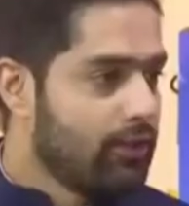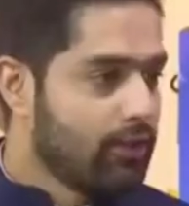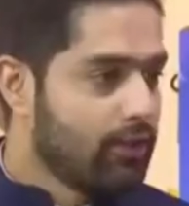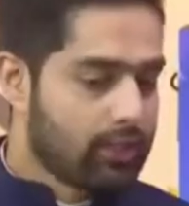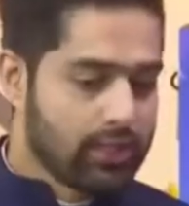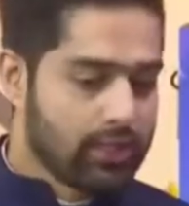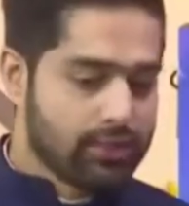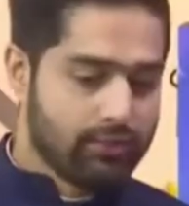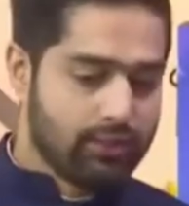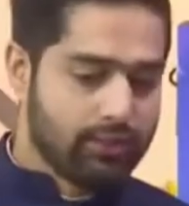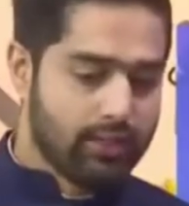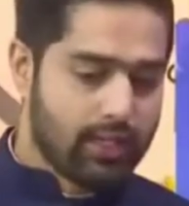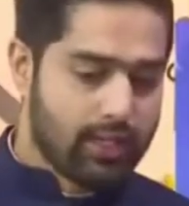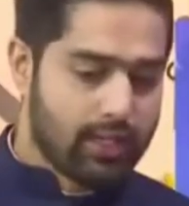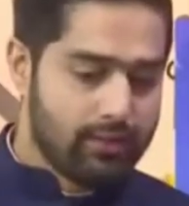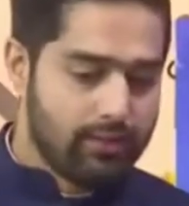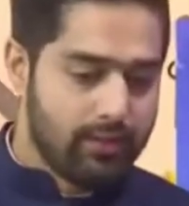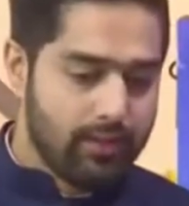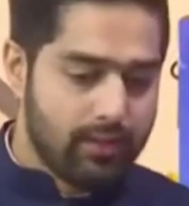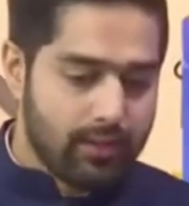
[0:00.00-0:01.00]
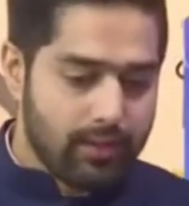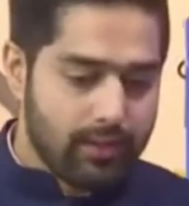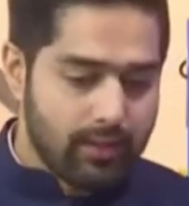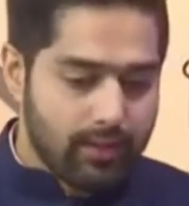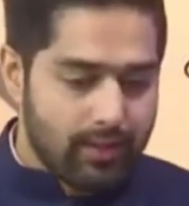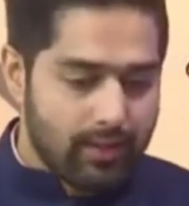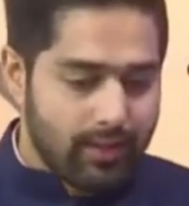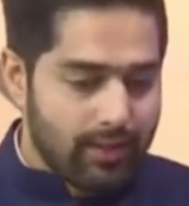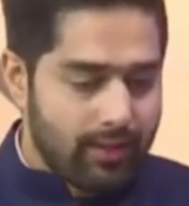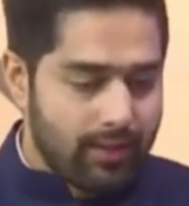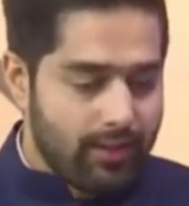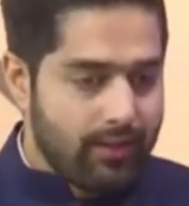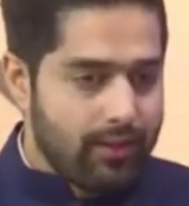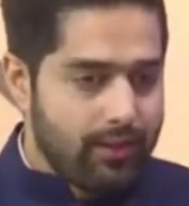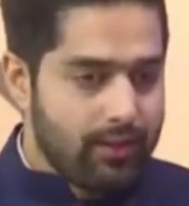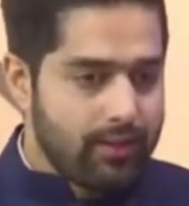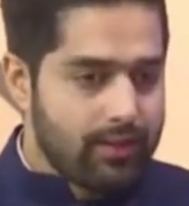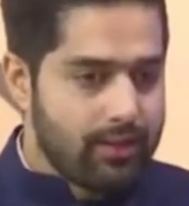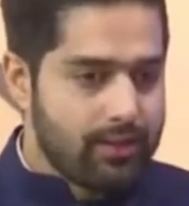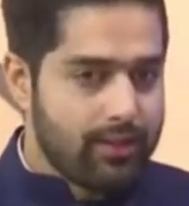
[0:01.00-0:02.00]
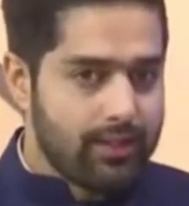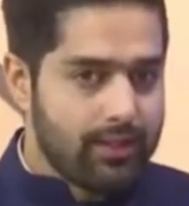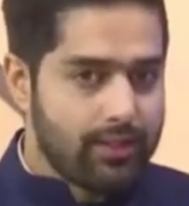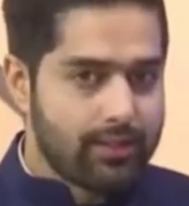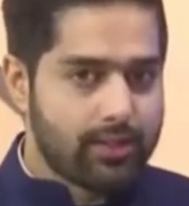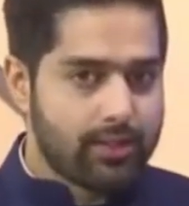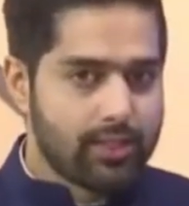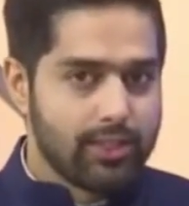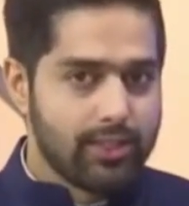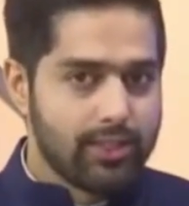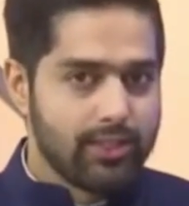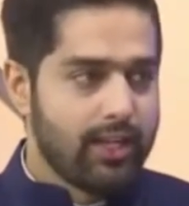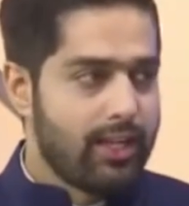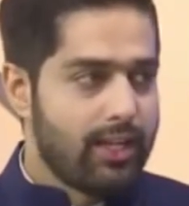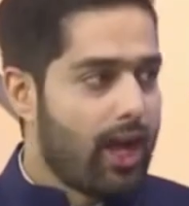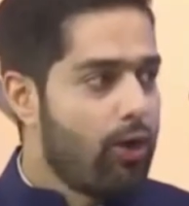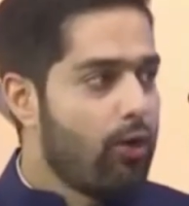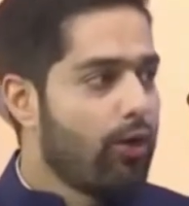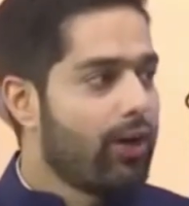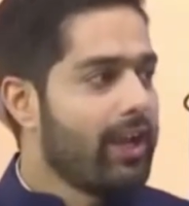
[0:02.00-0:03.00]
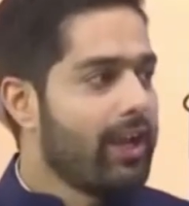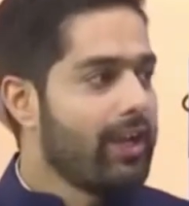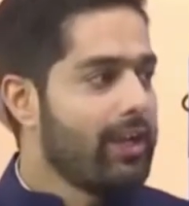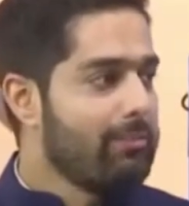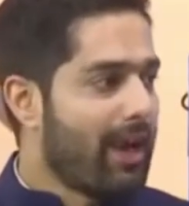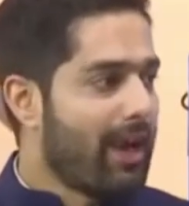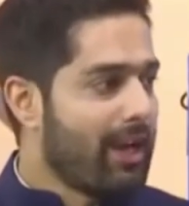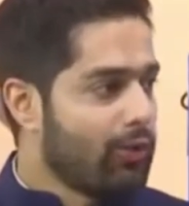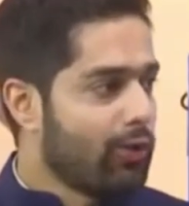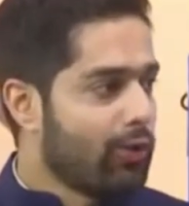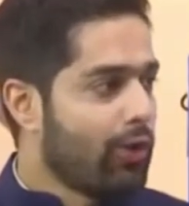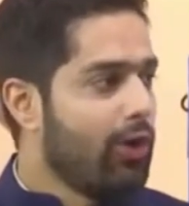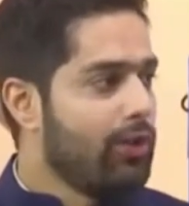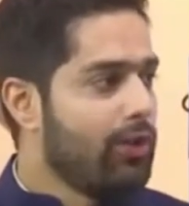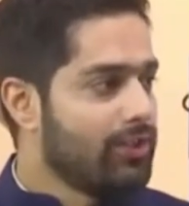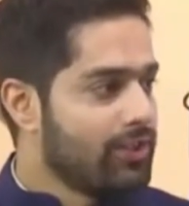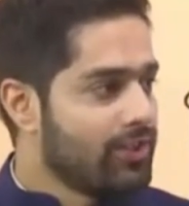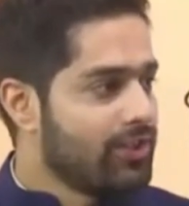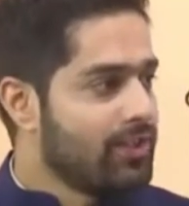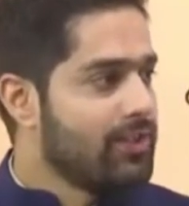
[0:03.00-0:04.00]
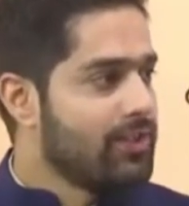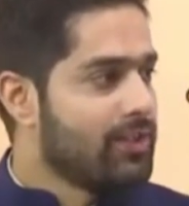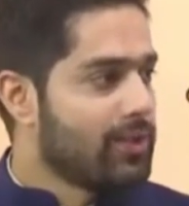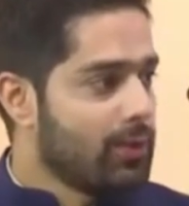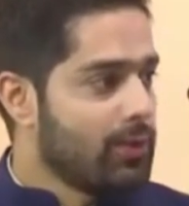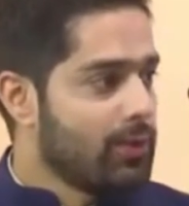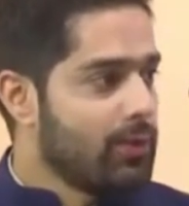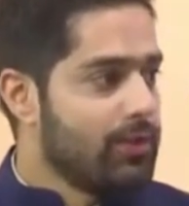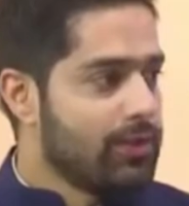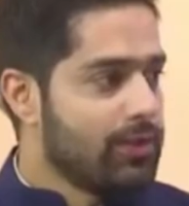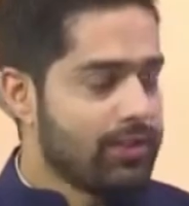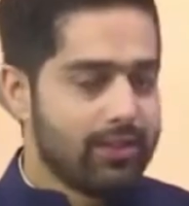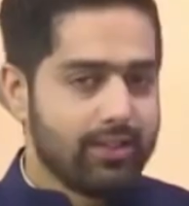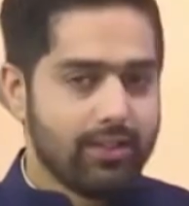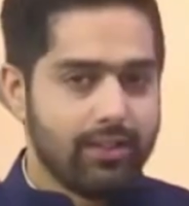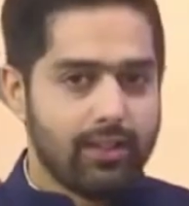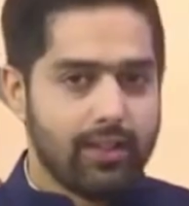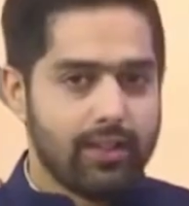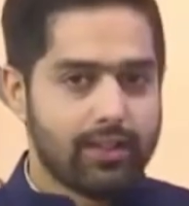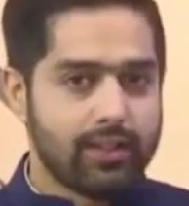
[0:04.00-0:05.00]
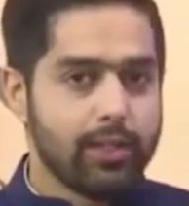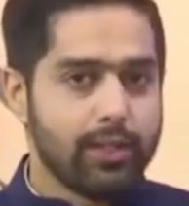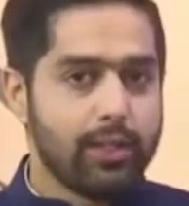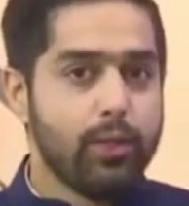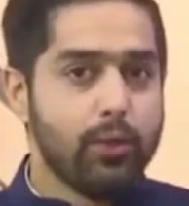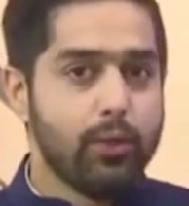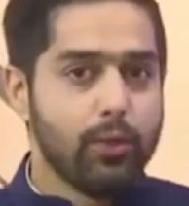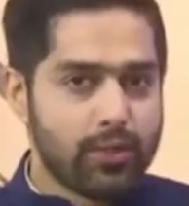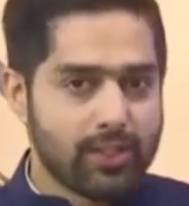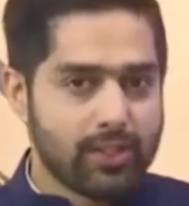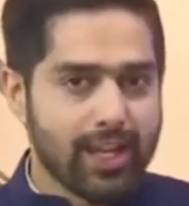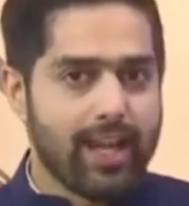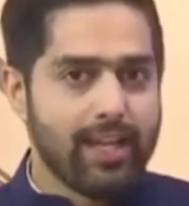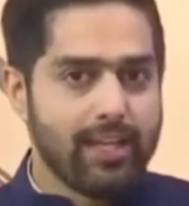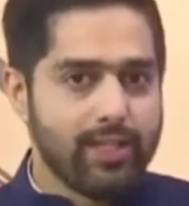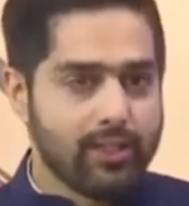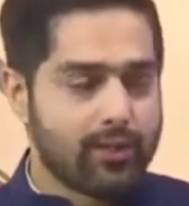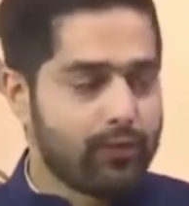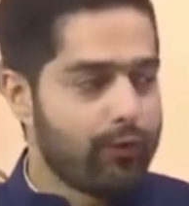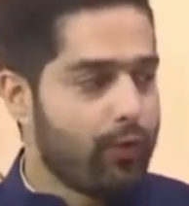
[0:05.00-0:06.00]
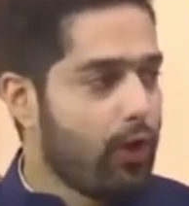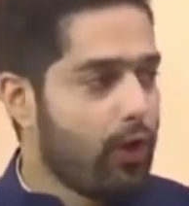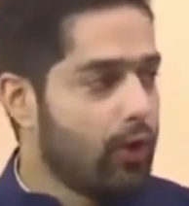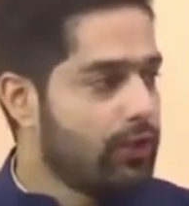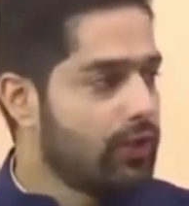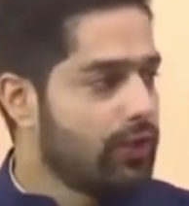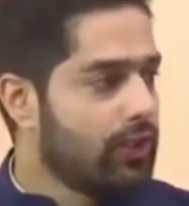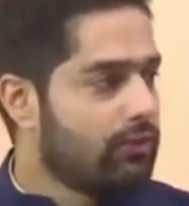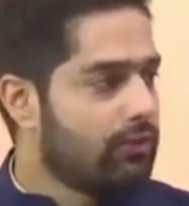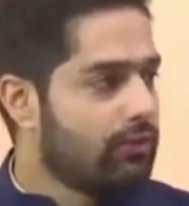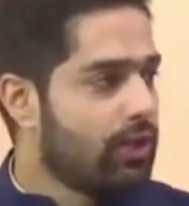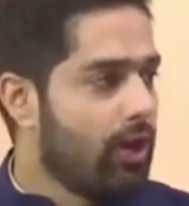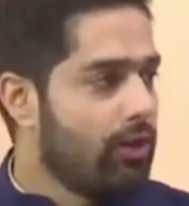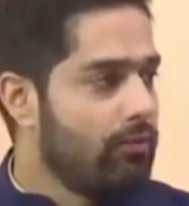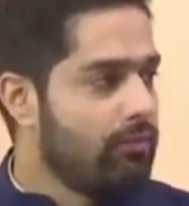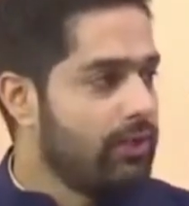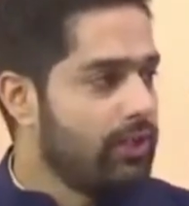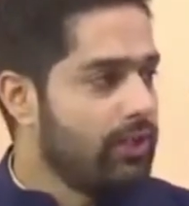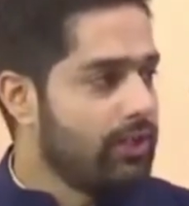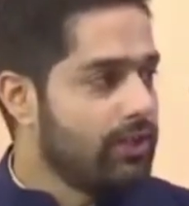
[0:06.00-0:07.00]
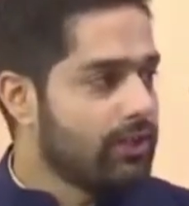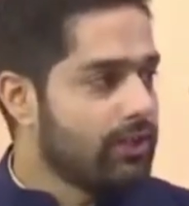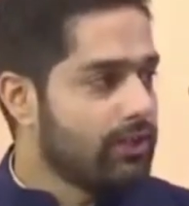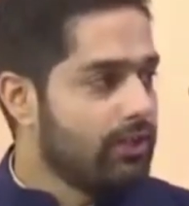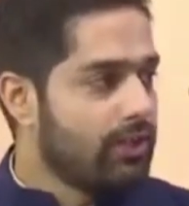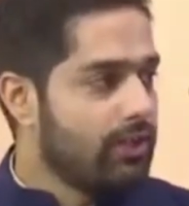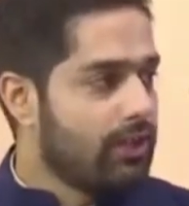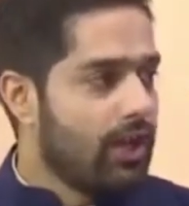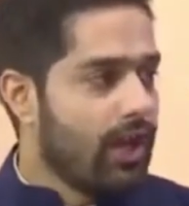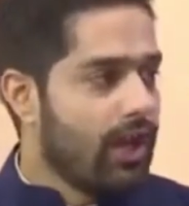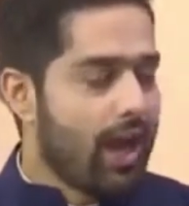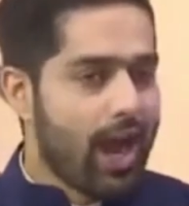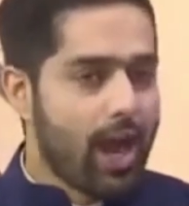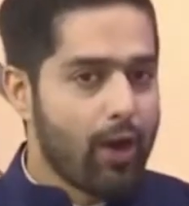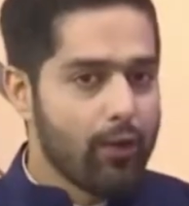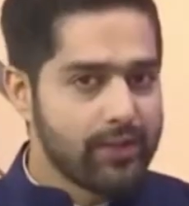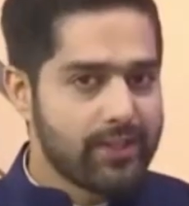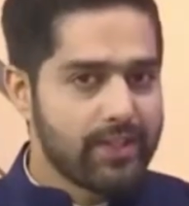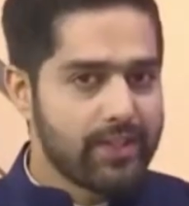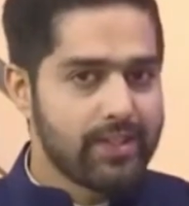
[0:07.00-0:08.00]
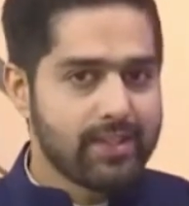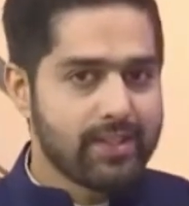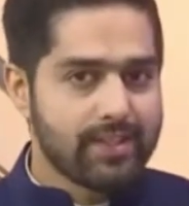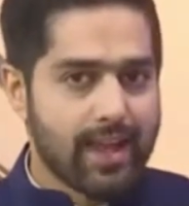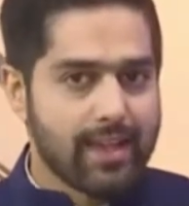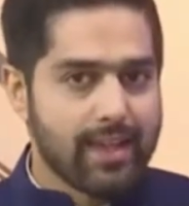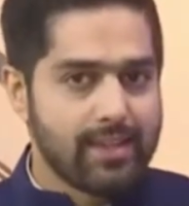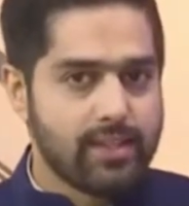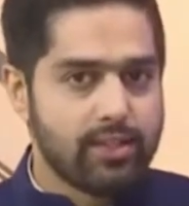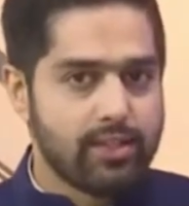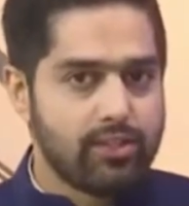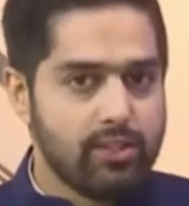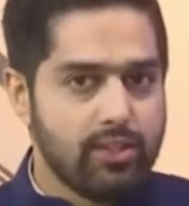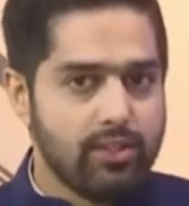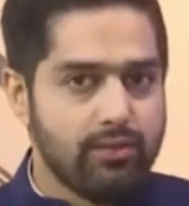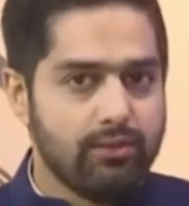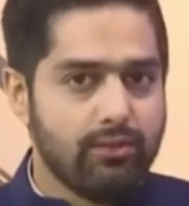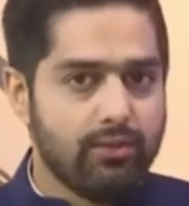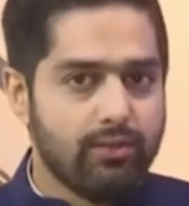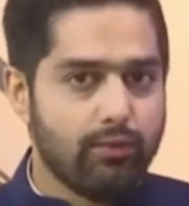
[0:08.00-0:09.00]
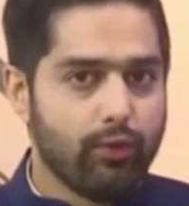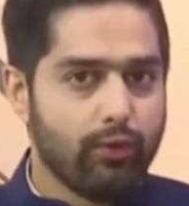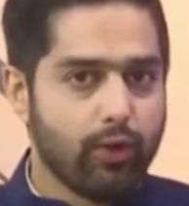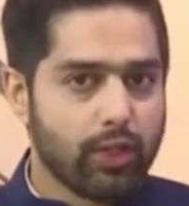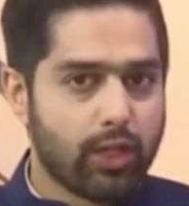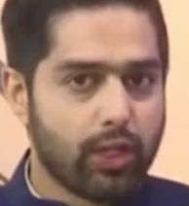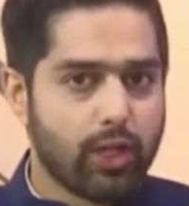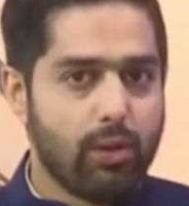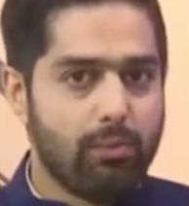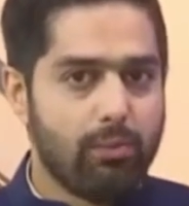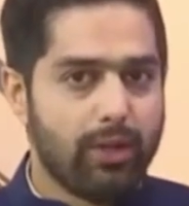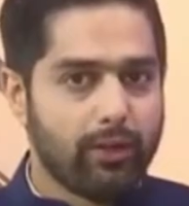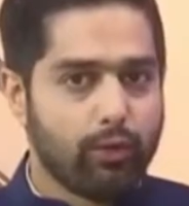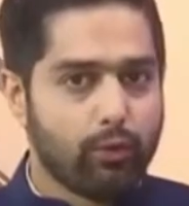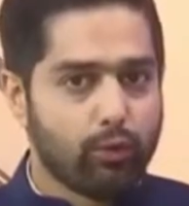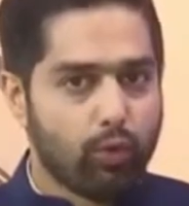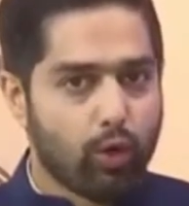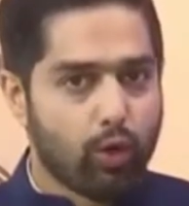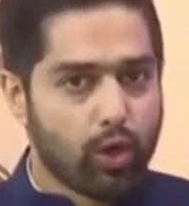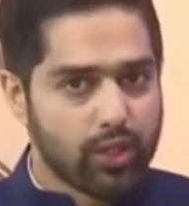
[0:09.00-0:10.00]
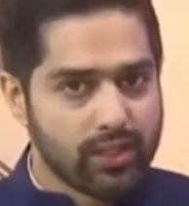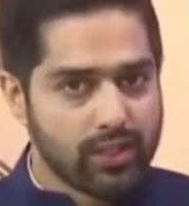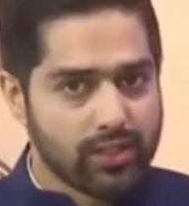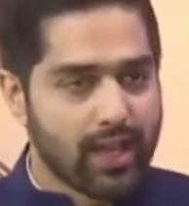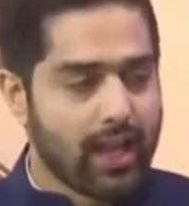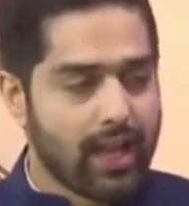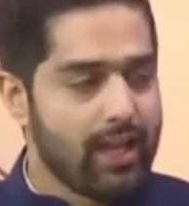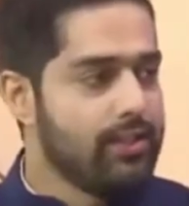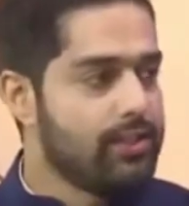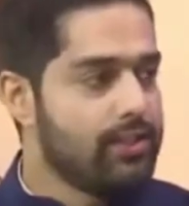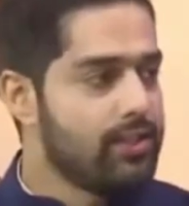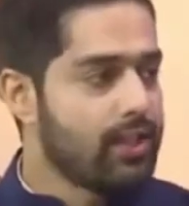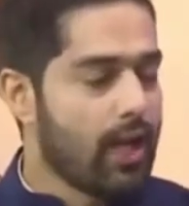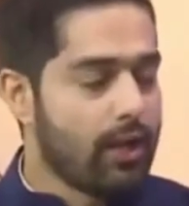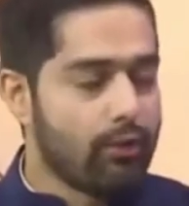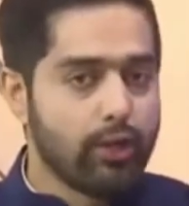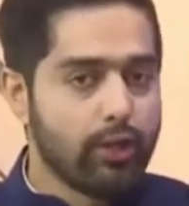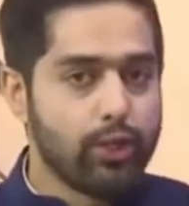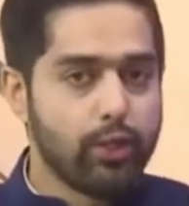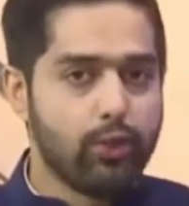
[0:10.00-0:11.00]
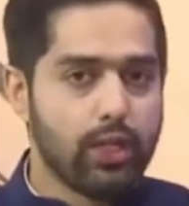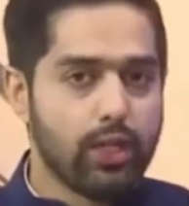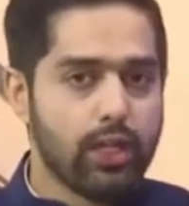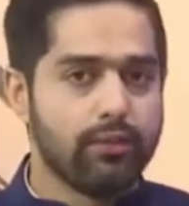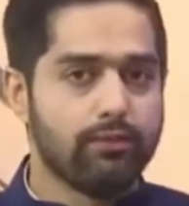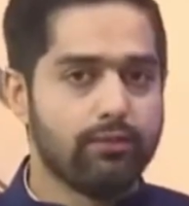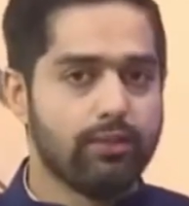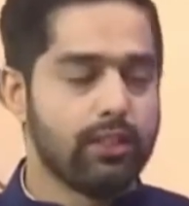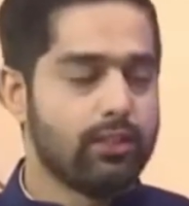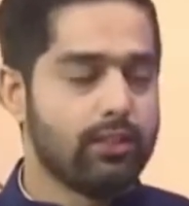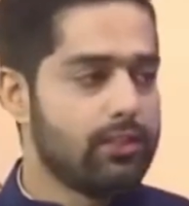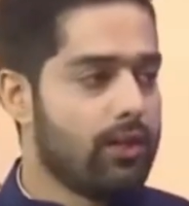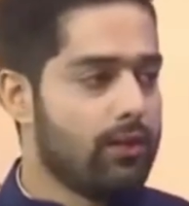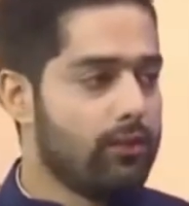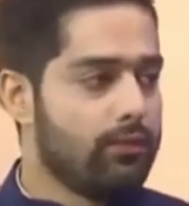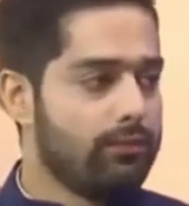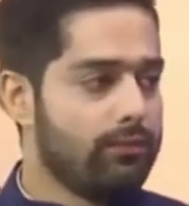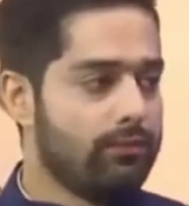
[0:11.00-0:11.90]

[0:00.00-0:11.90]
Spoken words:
Dr. Ashwathnarayan. Children are now getting back to colleges and schools. It's a huge challenge for the government. How is this transition for the government? What are the challenges? How are you dealing with it now?